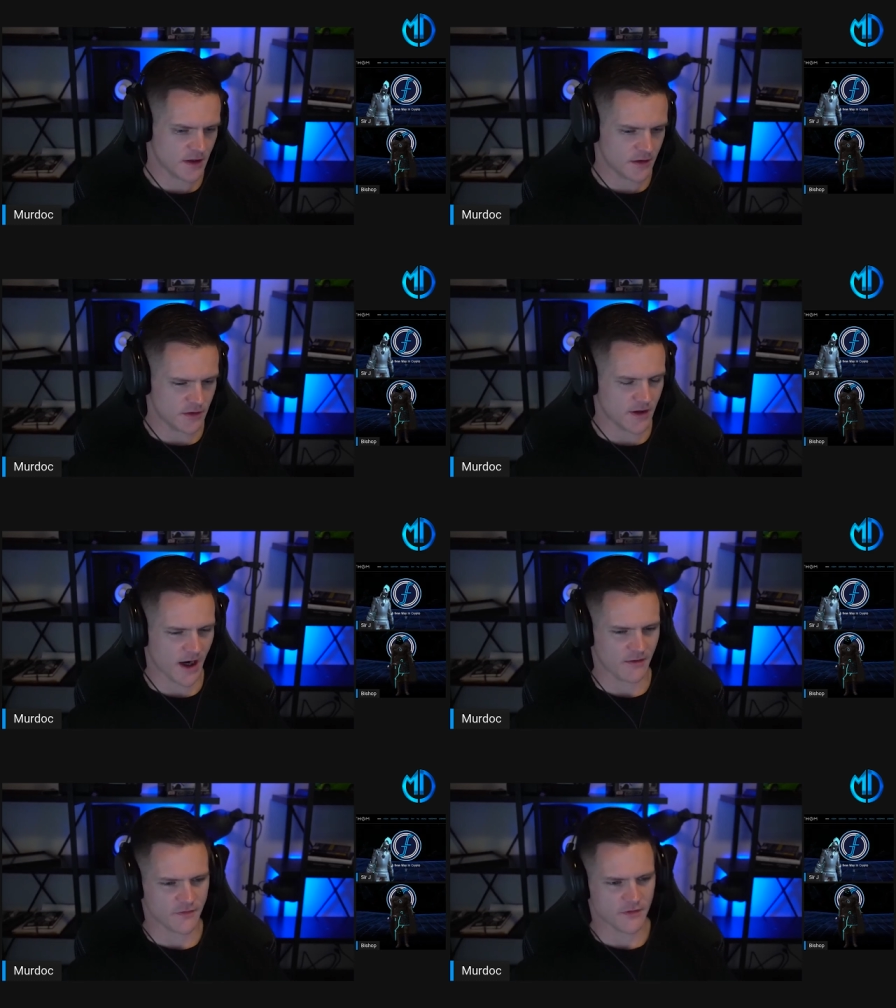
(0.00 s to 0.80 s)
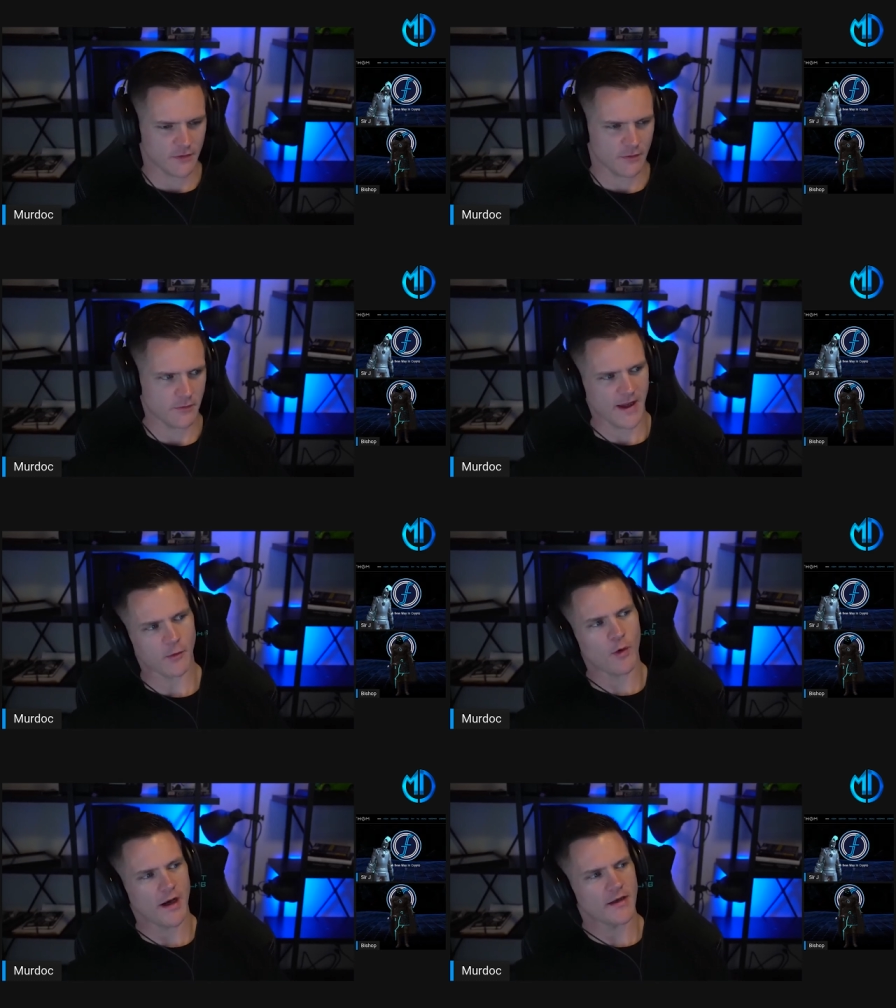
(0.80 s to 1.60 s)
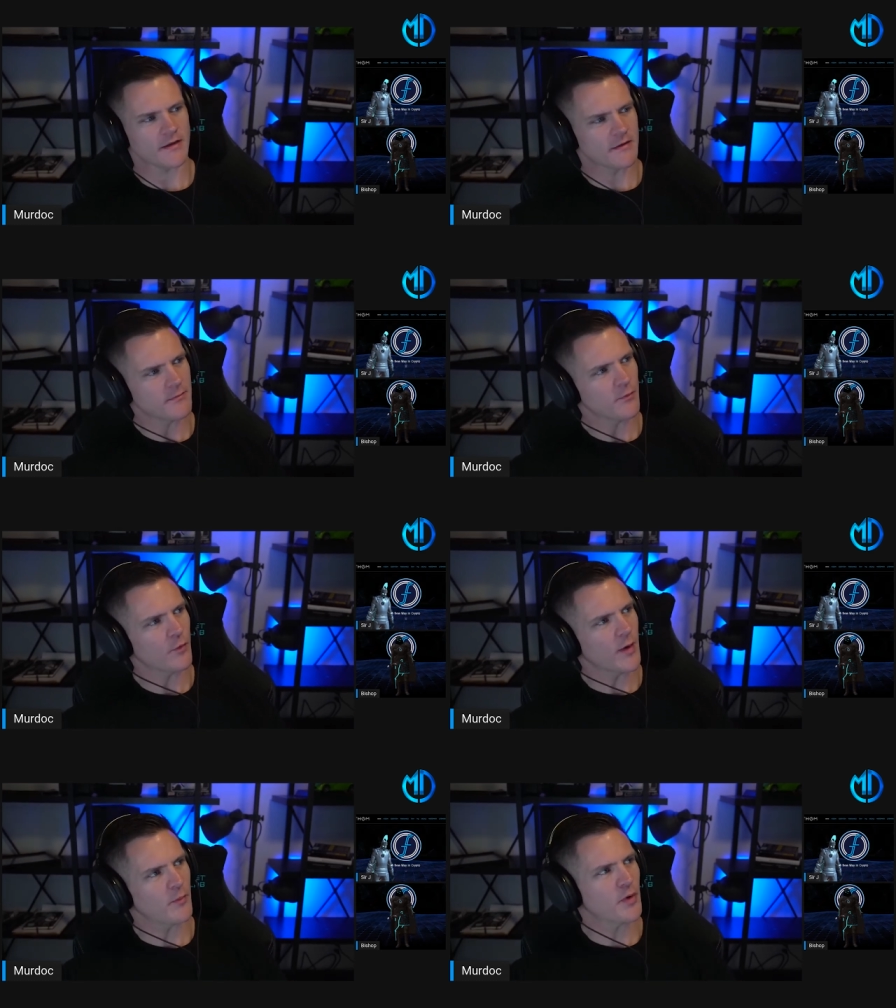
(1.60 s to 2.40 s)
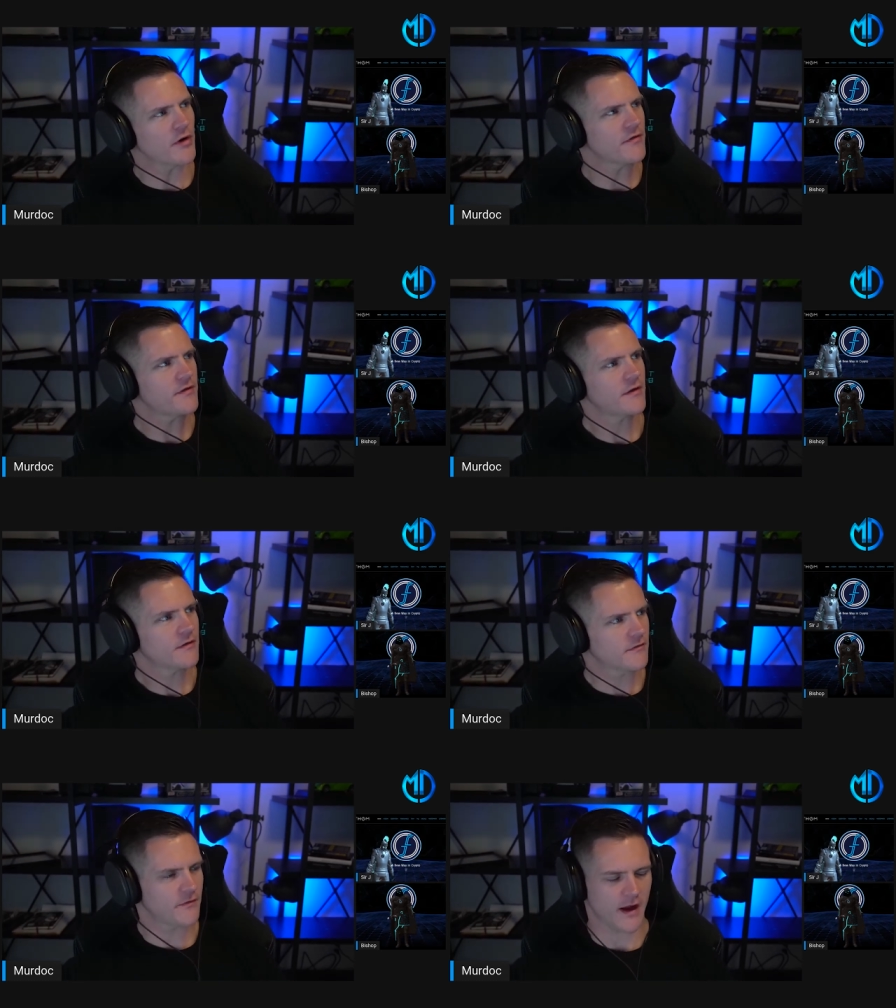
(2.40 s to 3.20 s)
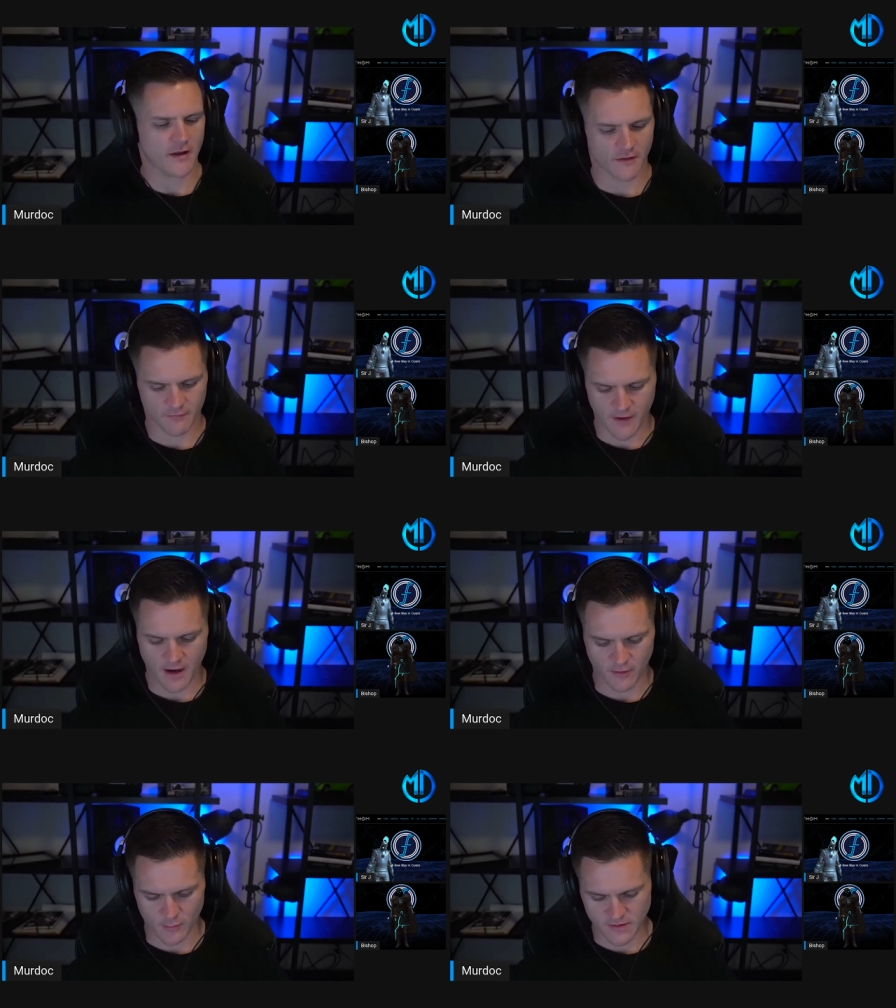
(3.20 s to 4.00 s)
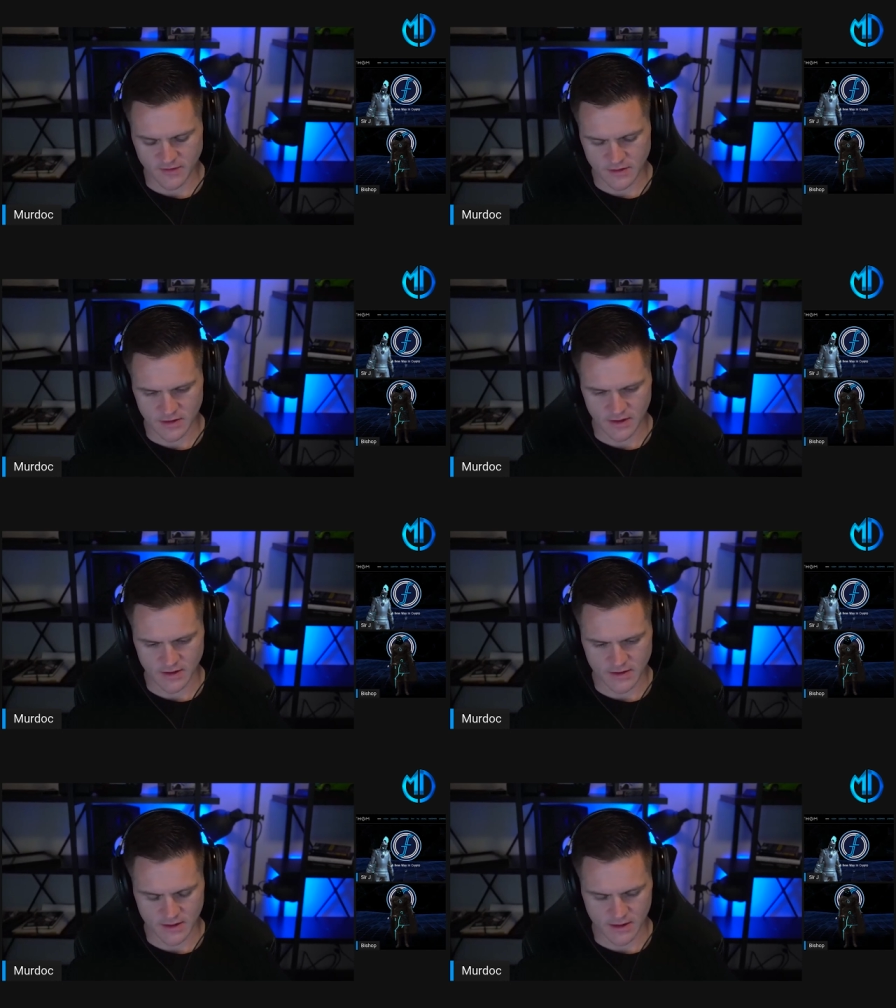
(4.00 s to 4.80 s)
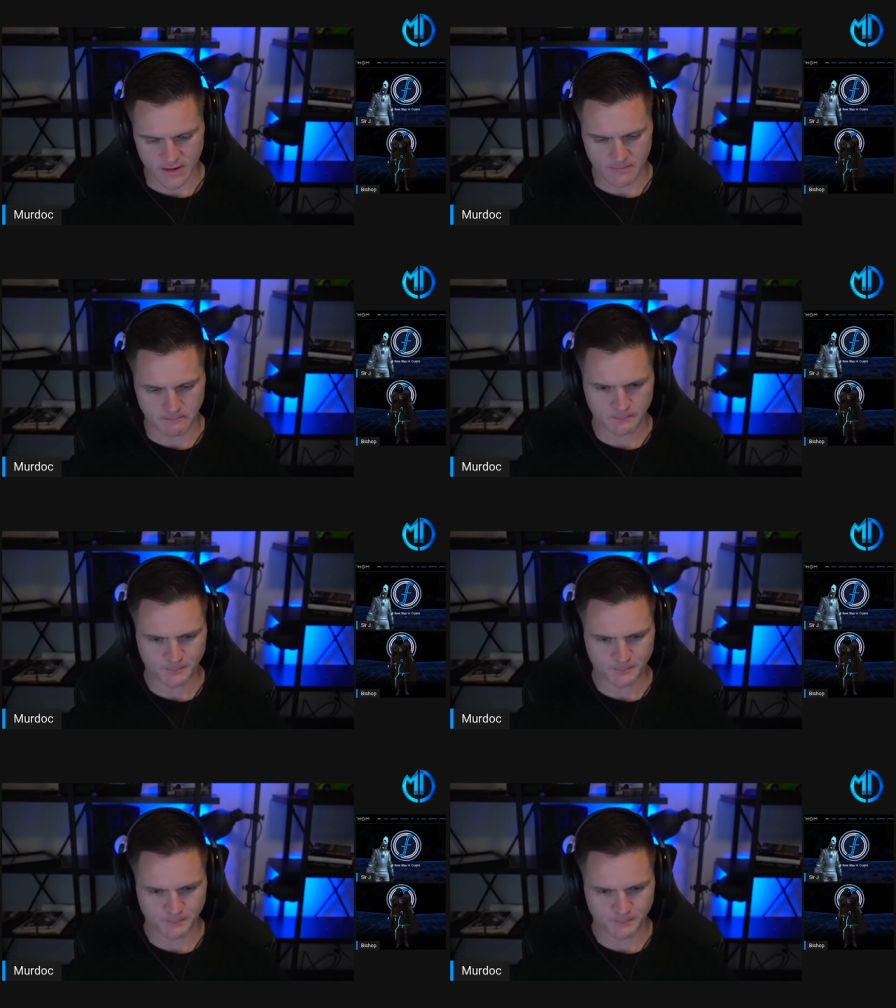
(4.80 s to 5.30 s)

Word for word: you kind of like what what birthed fam, fathom is is um